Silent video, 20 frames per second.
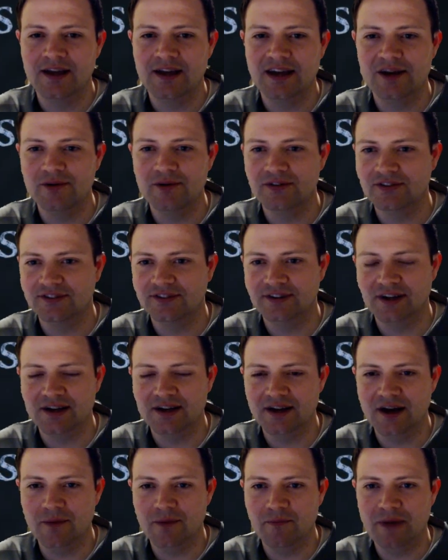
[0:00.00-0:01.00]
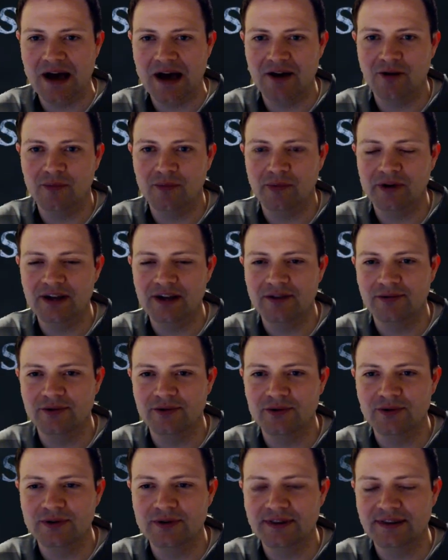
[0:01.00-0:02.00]
and it was just a battle
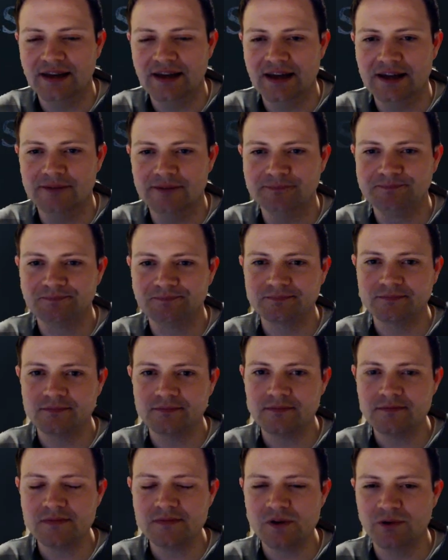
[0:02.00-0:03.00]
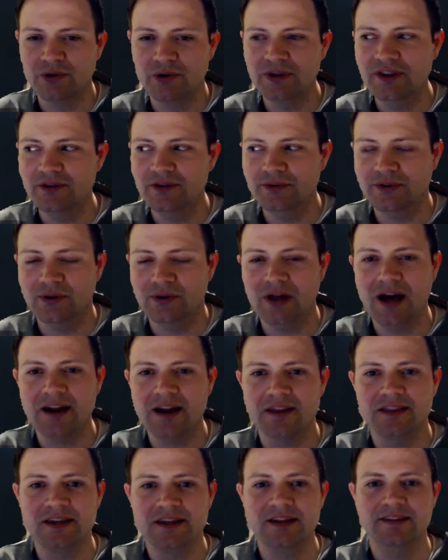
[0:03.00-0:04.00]
playthrough, and really there was a lot
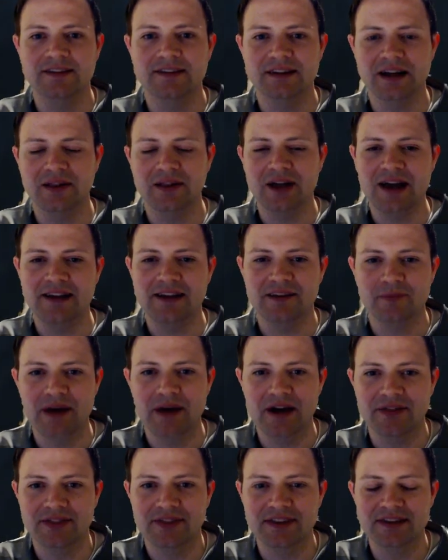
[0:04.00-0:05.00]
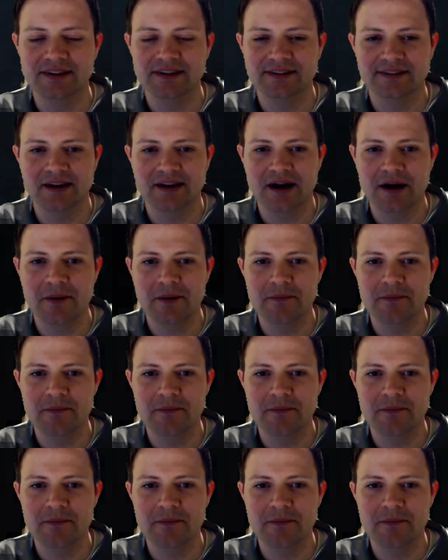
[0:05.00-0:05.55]
of things that I liked about this.